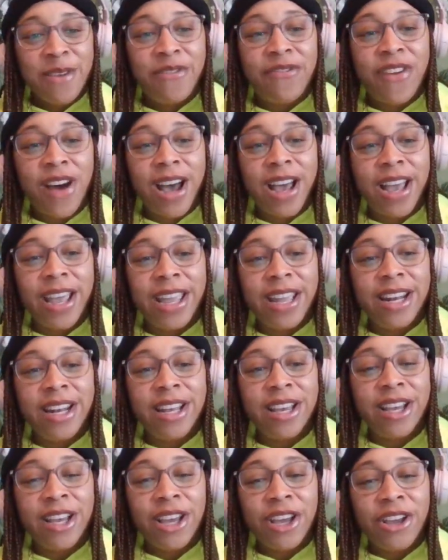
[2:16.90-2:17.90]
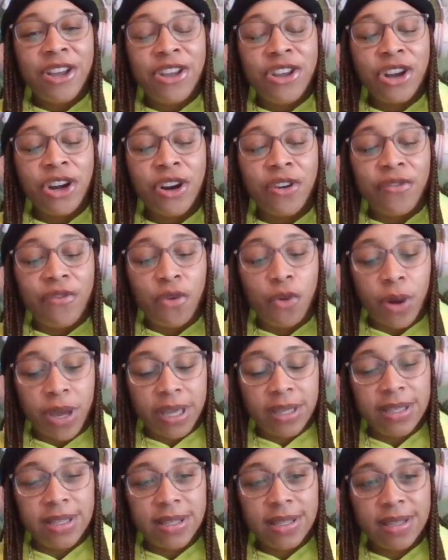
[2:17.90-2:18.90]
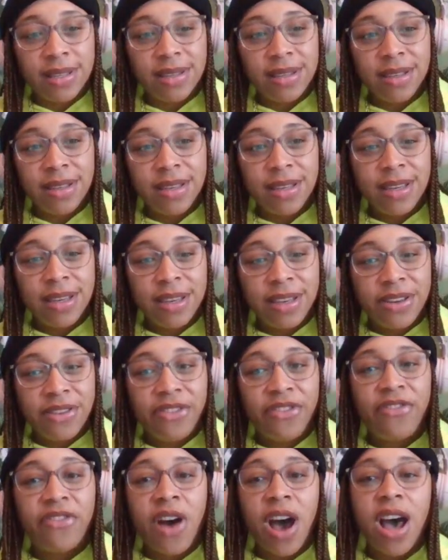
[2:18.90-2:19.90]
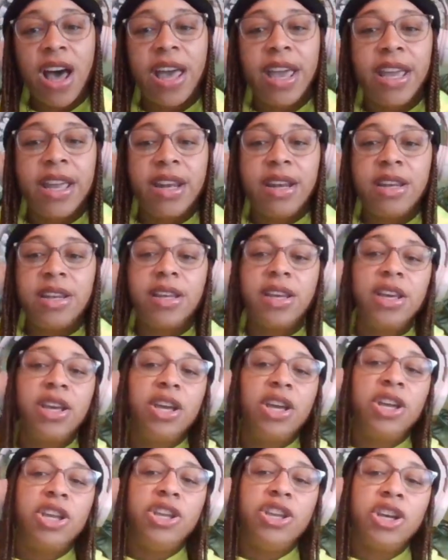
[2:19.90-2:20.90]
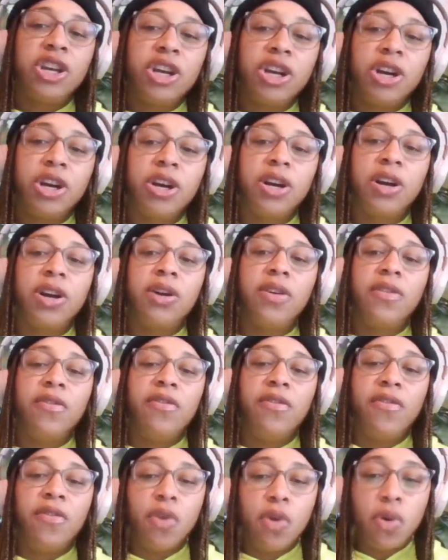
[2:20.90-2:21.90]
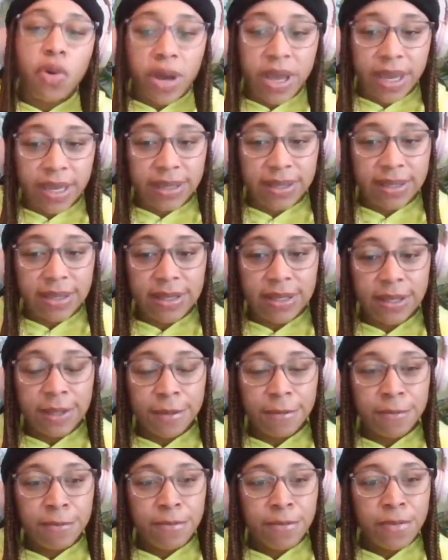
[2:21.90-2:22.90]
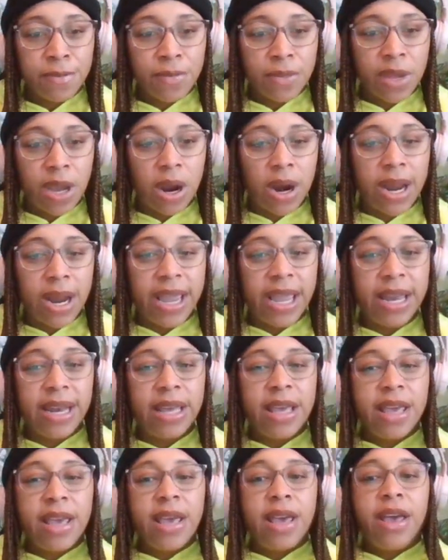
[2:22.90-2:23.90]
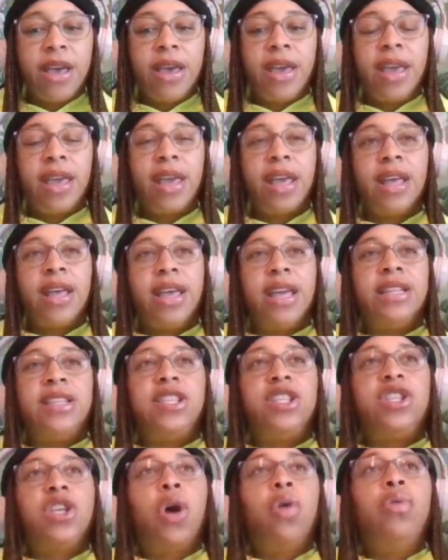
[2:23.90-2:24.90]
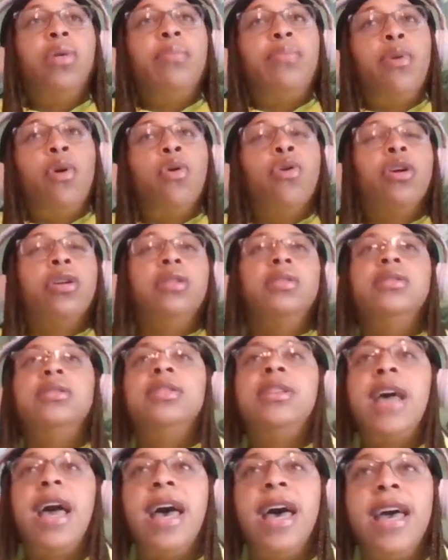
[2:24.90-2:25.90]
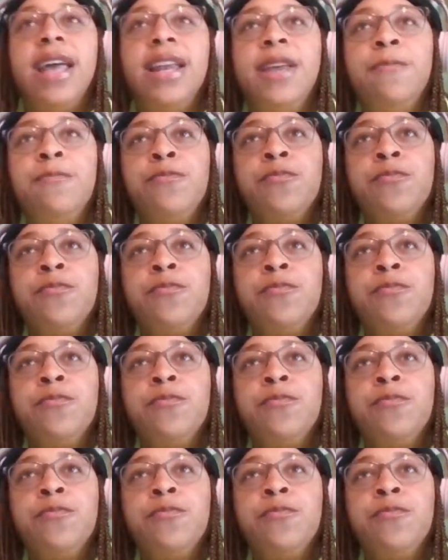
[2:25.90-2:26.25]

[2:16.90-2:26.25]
Find Your Voice. Find your voice. All right. It's so important that